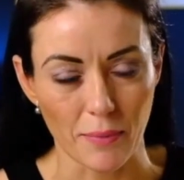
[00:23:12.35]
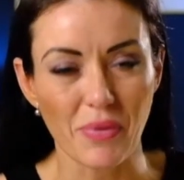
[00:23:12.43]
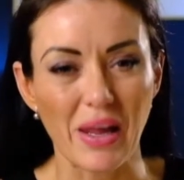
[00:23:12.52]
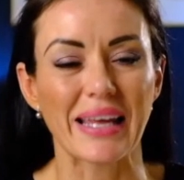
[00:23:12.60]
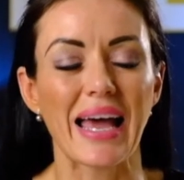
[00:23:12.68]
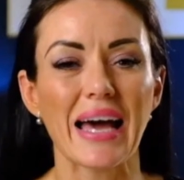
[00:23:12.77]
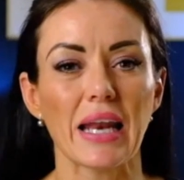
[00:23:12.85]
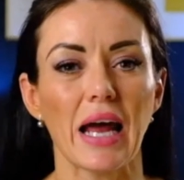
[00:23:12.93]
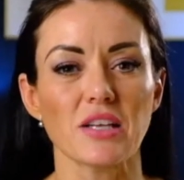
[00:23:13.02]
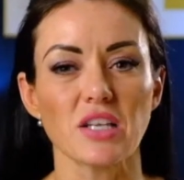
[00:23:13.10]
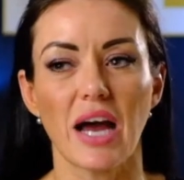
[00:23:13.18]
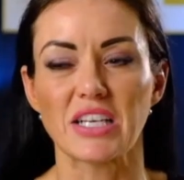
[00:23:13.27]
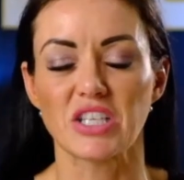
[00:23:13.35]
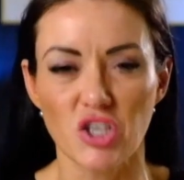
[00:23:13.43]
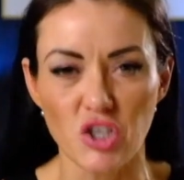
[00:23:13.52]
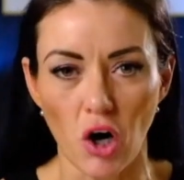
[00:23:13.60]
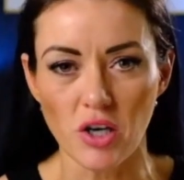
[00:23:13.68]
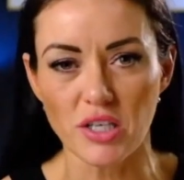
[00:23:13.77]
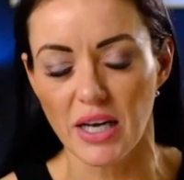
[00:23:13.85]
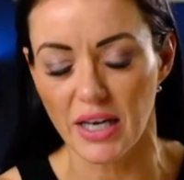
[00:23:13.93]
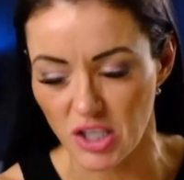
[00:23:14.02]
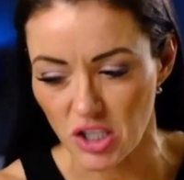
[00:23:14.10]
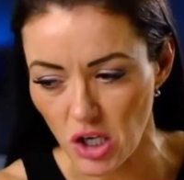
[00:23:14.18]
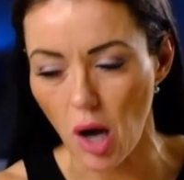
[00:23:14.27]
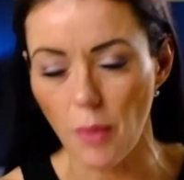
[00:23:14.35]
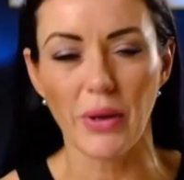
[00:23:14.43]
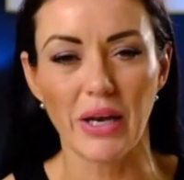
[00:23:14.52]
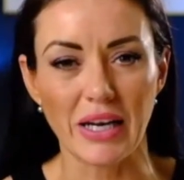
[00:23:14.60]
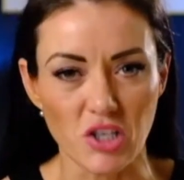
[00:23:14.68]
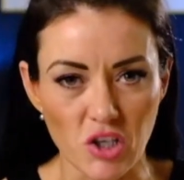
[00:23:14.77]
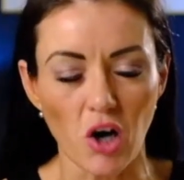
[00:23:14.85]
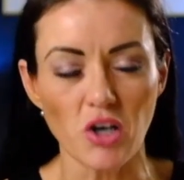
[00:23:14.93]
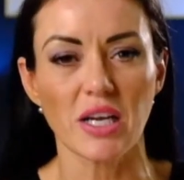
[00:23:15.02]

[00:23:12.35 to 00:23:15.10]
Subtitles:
I can't, I start and I stop and I start